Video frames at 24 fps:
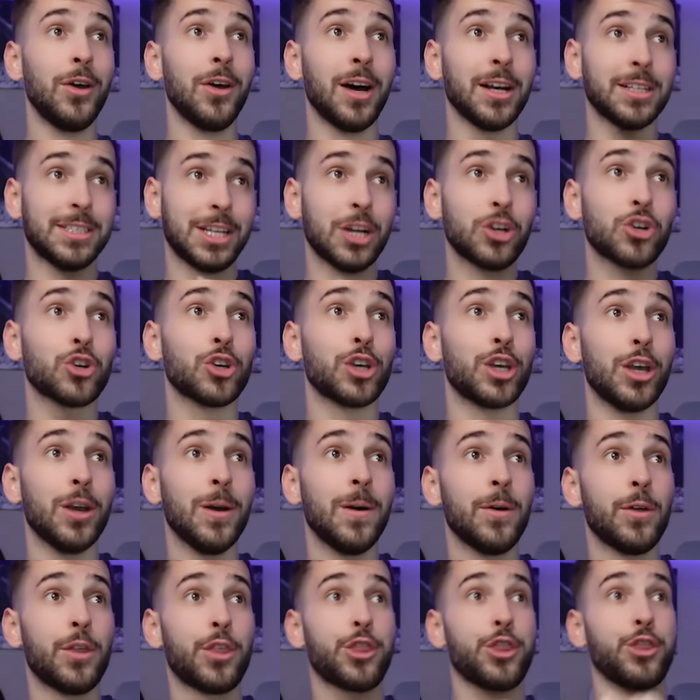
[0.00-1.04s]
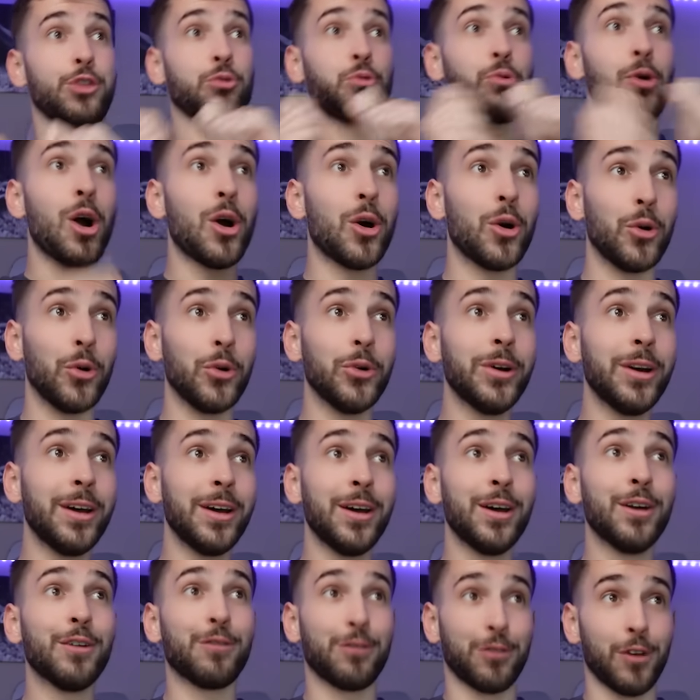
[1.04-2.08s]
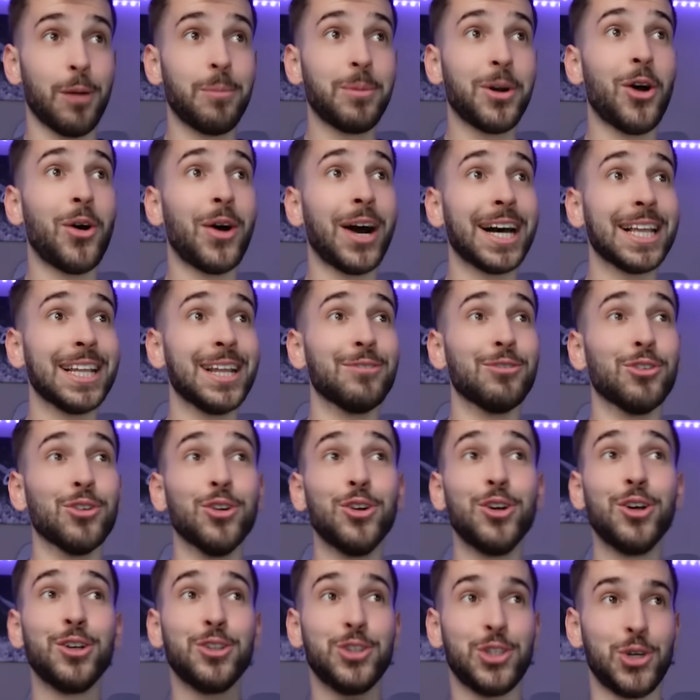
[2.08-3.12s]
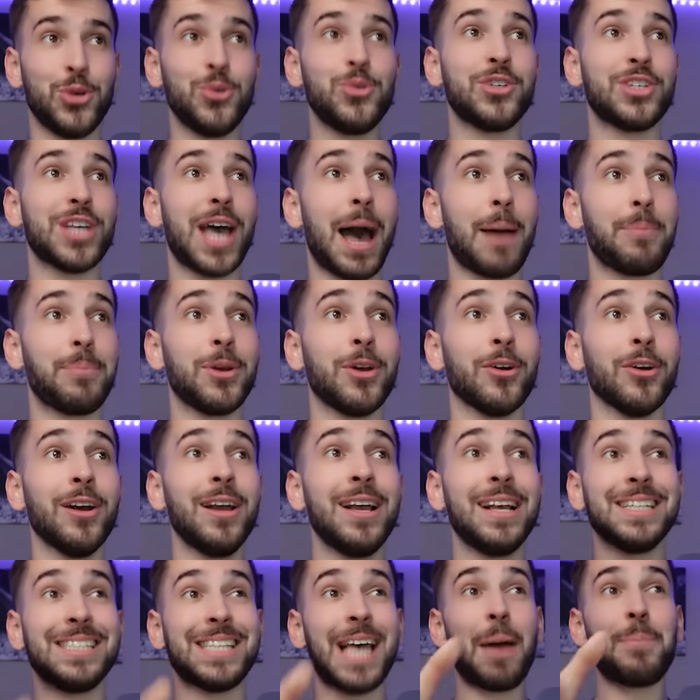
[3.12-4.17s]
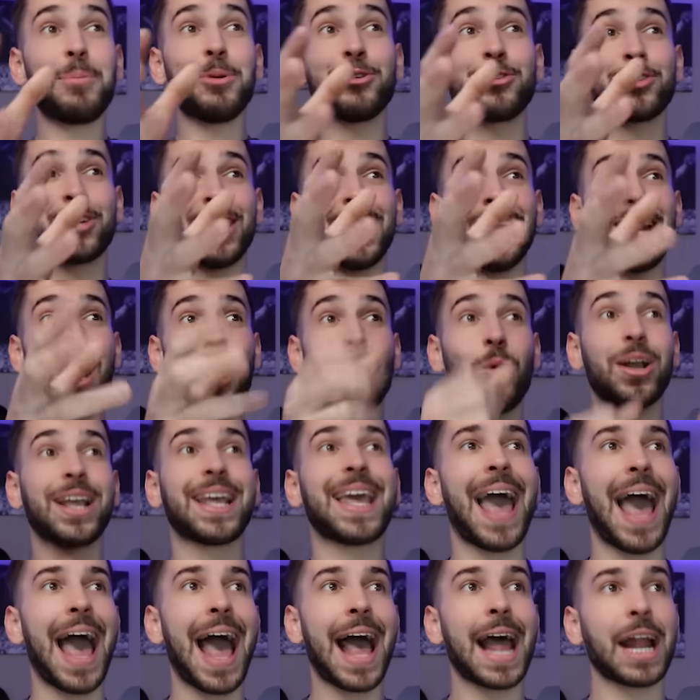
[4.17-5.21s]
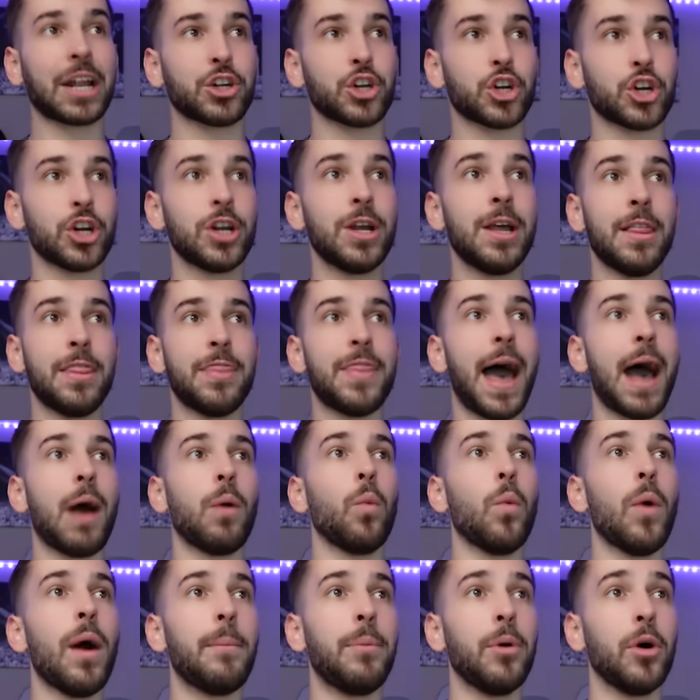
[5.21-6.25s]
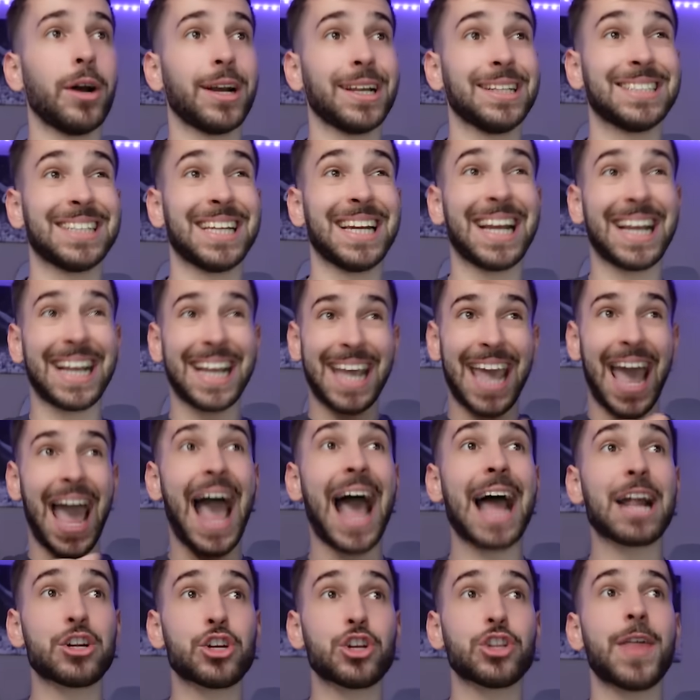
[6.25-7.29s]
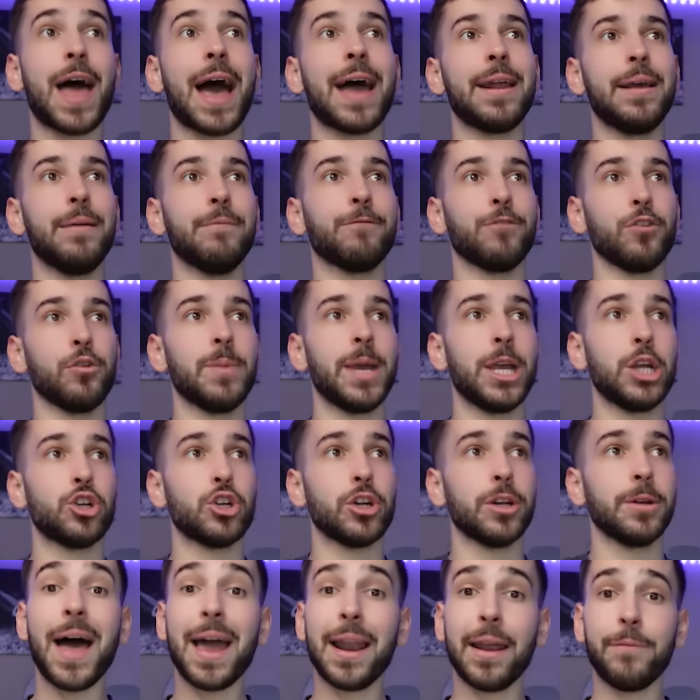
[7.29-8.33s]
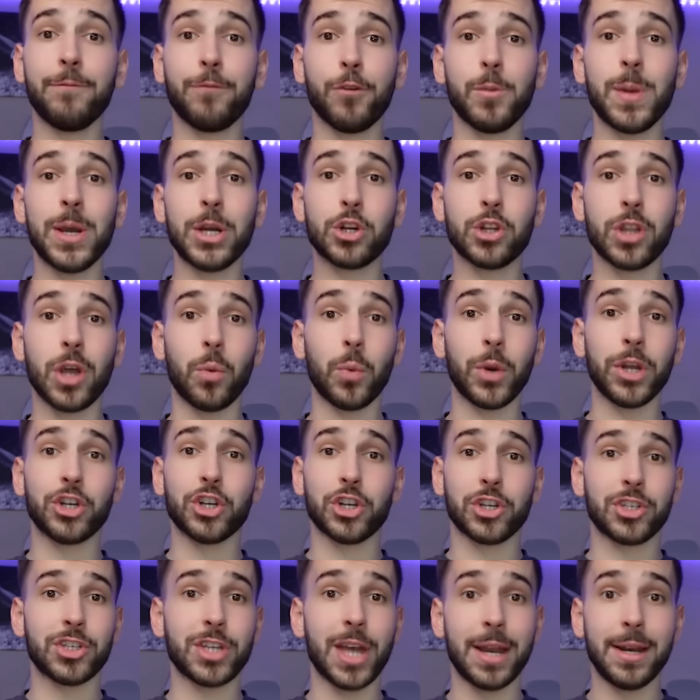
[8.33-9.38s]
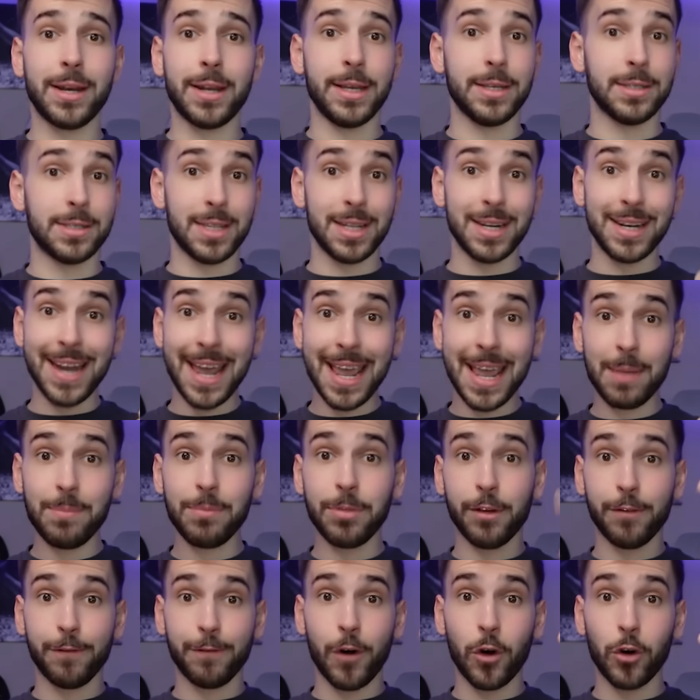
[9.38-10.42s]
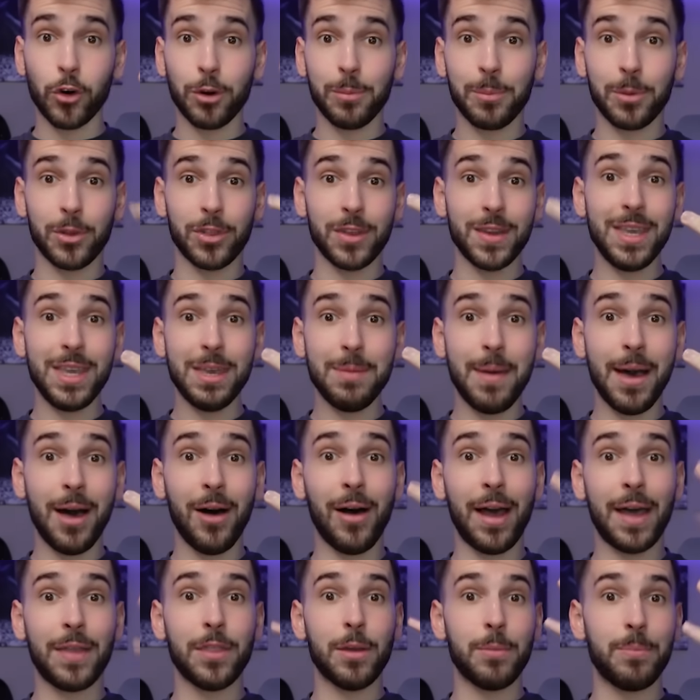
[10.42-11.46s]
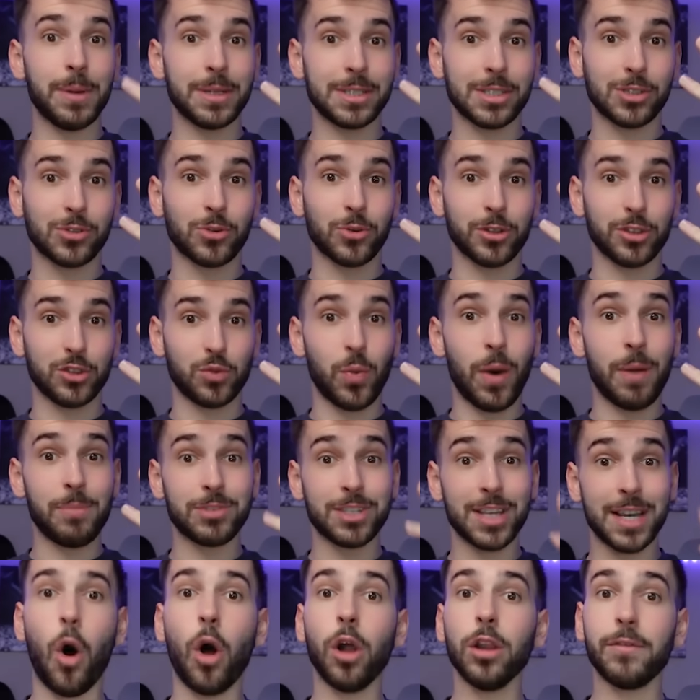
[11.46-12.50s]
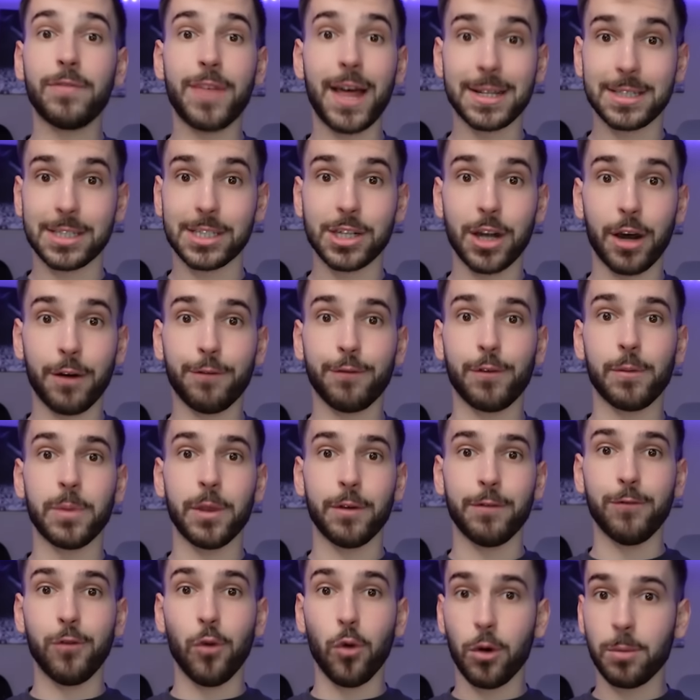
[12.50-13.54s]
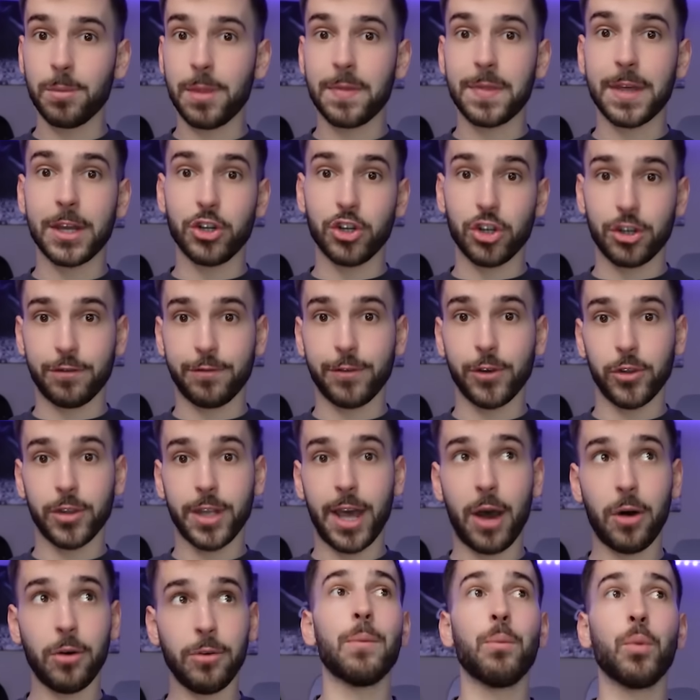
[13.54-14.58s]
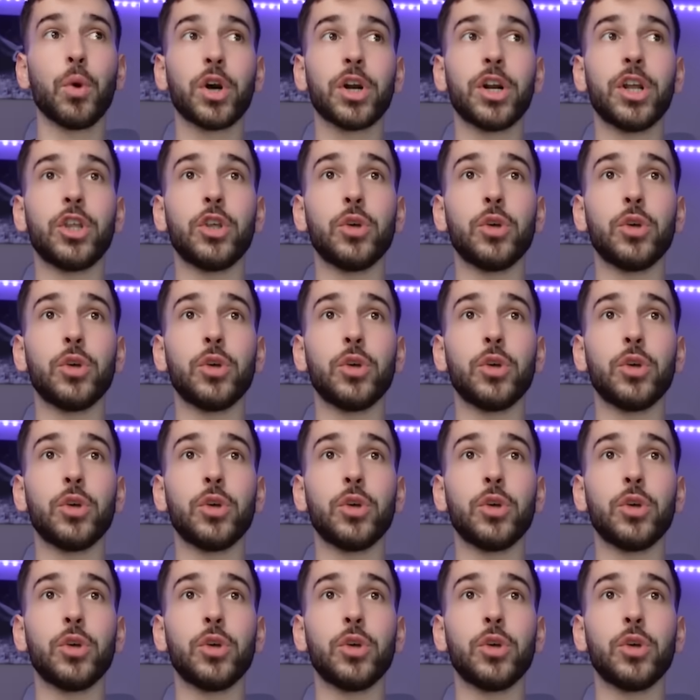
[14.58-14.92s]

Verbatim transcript: essentially thrown from GoHighLevel to Zapier, Zapier is gonna now catch that webhook. It's going to catch that information. And that information that we just sent is the name, the phone number, the email, and the business owner's website. All of that stuff from the form that they just filled out. Then we're going to